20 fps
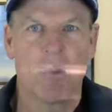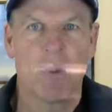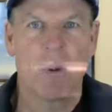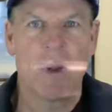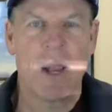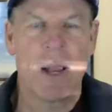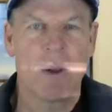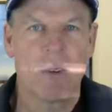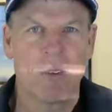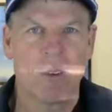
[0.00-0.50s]
but
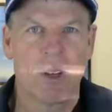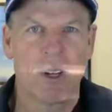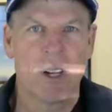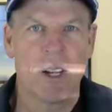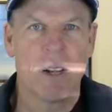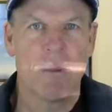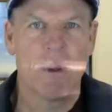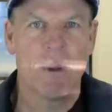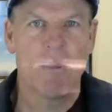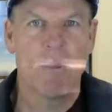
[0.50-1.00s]
now it's looking
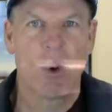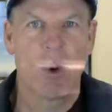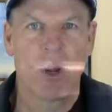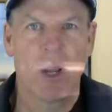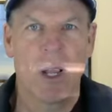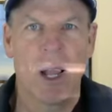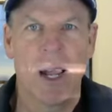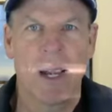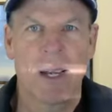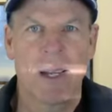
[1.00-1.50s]
a bit more
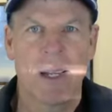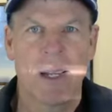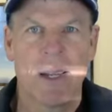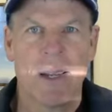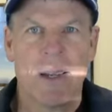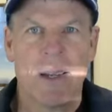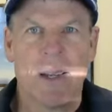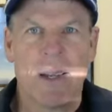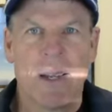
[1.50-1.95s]
likely